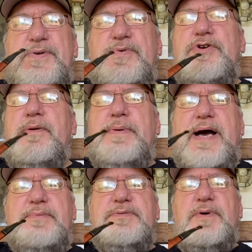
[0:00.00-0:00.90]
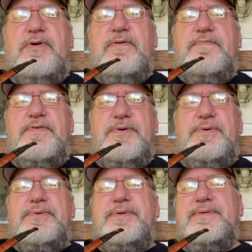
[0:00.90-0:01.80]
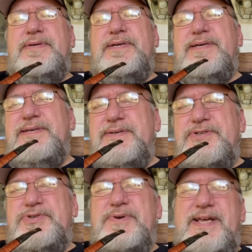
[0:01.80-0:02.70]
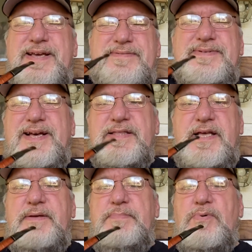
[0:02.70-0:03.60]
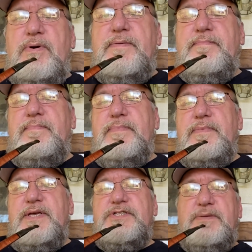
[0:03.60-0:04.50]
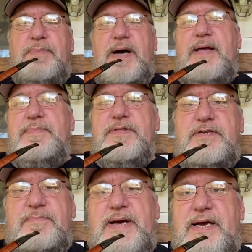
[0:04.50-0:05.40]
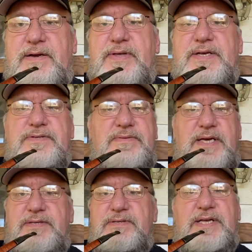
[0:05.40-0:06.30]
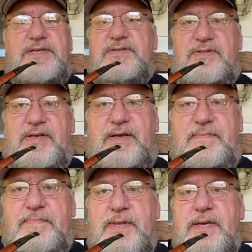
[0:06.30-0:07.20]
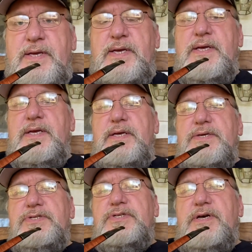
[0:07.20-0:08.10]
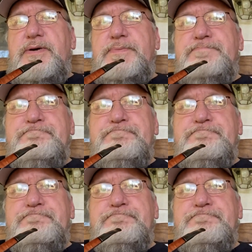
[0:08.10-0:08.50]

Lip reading: when you're a pipe smoker, food, drink, not that important. It's the pipe and the tobacco. That's the thing. So